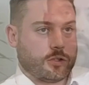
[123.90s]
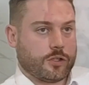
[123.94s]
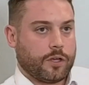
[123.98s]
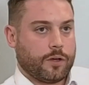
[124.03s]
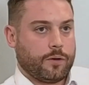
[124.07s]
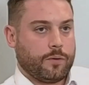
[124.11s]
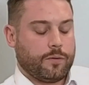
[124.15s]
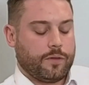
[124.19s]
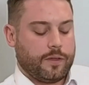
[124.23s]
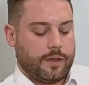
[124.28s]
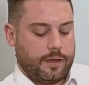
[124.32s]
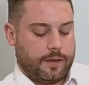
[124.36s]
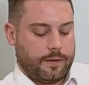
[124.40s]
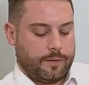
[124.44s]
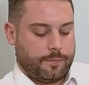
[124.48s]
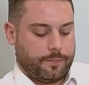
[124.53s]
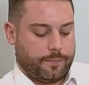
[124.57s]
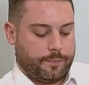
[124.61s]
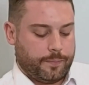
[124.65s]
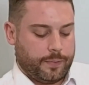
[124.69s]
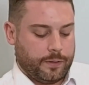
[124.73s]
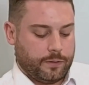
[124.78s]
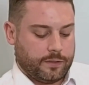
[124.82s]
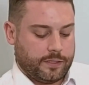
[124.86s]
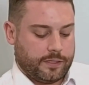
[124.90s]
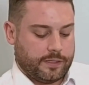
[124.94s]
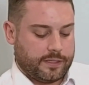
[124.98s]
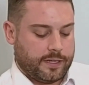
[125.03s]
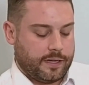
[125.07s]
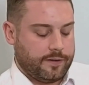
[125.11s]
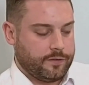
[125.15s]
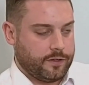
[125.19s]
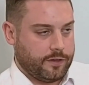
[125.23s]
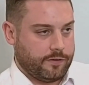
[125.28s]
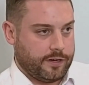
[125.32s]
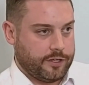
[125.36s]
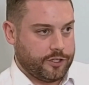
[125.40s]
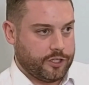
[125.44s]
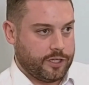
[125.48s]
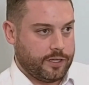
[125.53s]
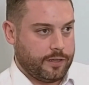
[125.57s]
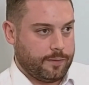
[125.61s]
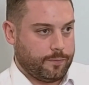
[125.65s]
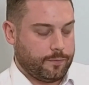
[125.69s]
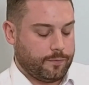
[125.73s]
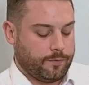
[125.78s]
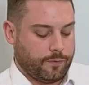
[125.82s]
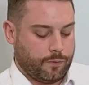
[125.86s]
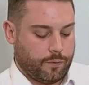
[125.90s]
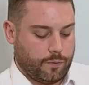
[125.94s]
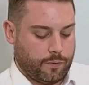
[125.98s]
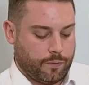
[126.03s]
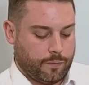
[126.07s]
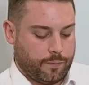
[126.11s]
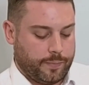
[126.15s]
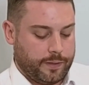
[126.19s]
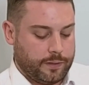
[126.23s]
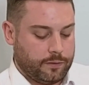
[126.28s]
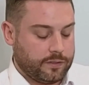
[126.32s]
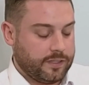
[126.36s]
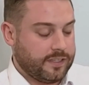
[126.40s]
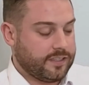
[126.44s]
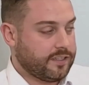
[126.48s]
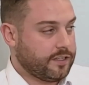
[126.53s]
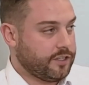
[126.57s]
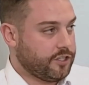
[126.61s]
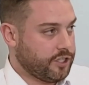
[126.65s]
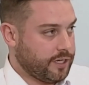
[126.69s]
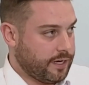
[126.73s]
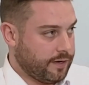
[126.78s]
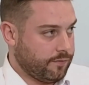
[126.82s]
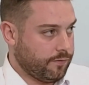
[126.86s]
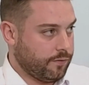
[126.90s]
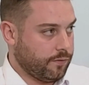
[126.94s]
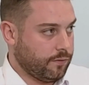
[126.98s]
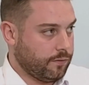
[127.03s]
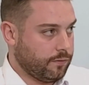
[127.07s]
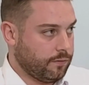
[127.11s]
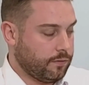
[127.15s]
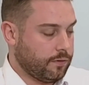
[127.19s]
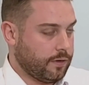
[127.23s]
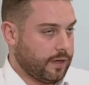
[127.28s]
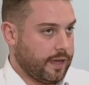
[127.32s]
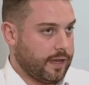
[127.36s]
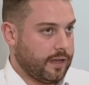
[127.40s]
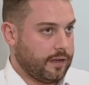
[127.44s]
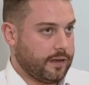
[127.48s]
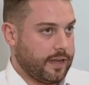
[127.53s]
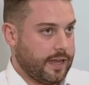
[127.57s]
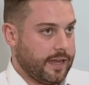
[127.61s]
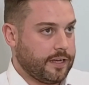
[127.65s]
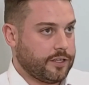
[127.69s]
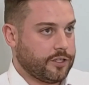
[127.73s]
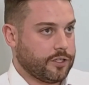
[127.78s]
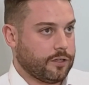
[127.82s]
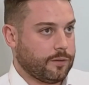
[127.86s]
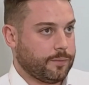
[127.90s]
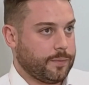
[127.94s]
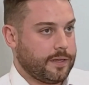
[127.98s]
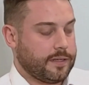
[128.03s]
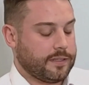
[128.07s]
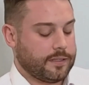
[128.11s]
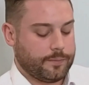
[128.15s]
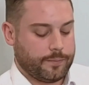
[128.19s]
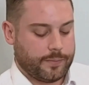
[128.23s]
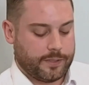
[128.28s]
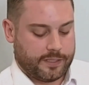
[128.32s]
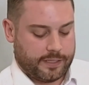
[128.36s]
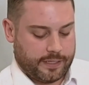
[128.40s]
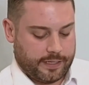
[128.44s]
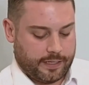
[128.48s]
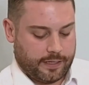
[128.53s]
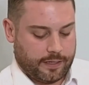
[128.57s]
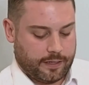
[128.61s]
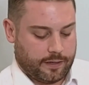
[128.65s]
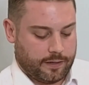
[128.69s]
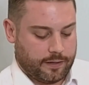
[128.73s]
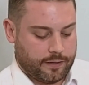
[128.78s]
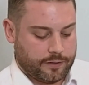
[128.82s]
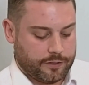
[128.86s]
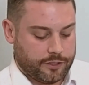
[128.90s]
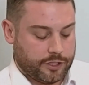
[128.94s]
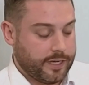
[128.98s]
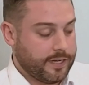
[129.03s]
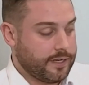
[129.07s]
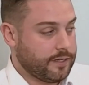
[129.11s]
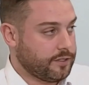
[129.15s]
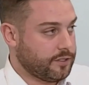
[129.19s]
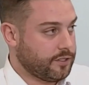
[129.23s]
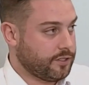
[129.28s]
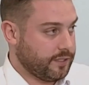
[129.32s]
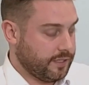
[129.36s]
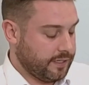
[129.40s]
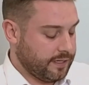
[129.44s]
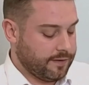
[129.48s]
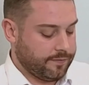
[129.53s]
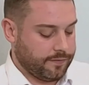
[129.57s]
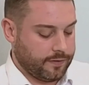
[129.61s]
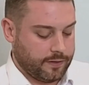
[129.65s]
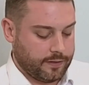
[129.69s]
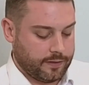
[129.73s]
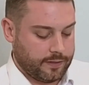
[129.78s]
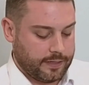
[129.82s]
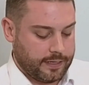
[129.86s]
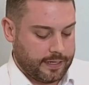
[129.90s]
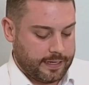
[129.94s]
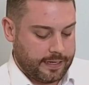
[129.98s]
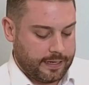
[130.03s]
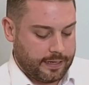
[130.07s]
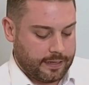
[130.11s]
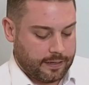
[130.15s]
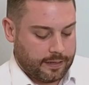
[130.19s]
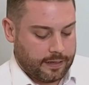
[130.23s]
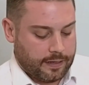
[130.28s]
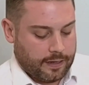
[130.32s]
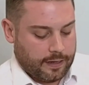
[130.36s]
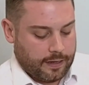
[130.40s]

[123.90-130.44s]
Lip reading: So the building safety regime for buildings in general and HRBs in particular changed significantly.